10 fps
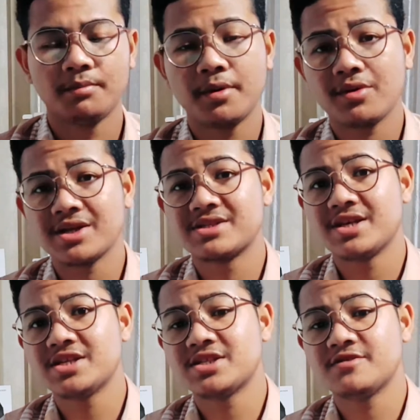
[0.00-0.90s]

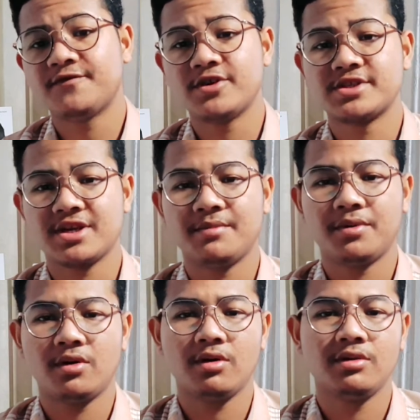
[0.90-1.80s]
Procrastination, for
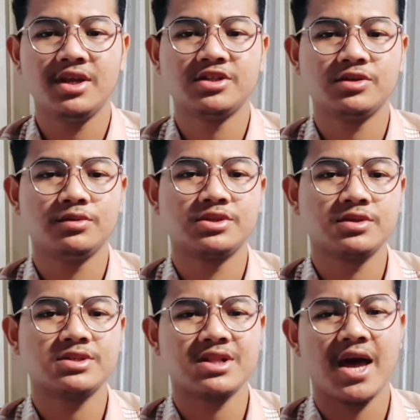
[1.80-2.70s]
example, leads to
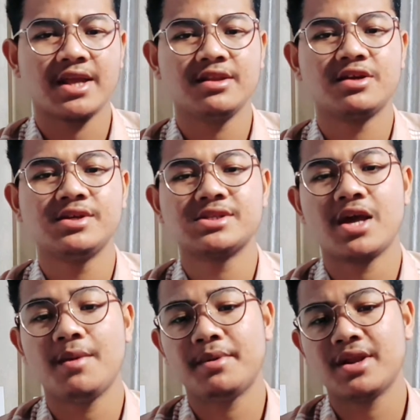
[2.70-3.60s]
issues like decreased
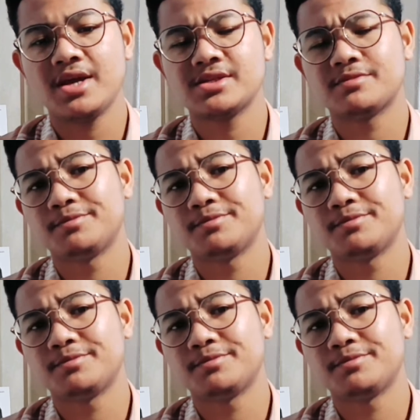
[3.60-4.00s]
happiness,